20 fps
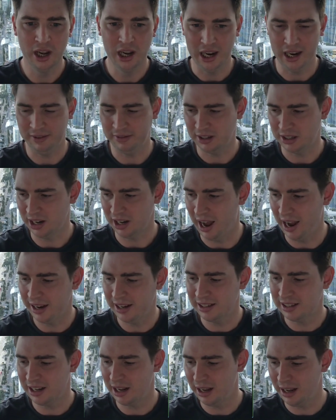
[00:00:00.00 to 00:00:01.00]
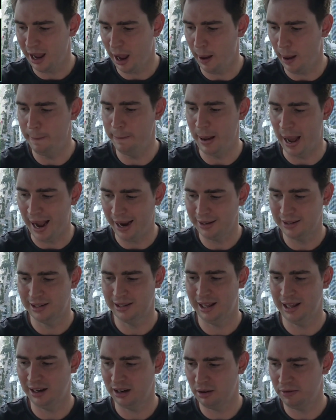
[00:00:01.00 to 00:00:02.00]
If the Tigers can get back to
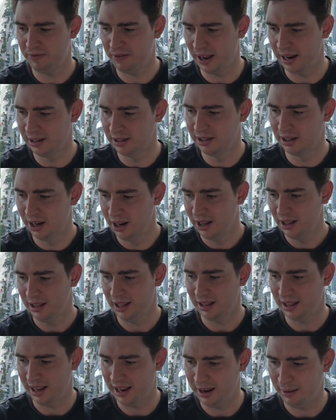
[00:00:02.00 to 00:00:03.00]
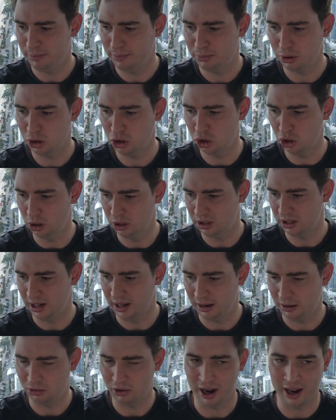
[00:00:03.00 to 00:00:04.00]
their defense that they produced
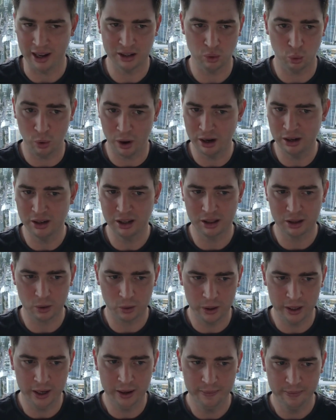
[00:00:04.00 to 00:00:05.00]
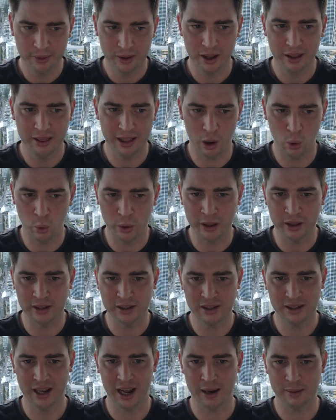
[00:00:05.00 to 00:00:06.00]
in rounds 1 to 3, they'll win
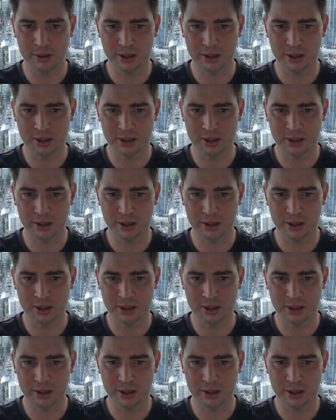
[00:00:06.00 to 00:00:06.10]
this game.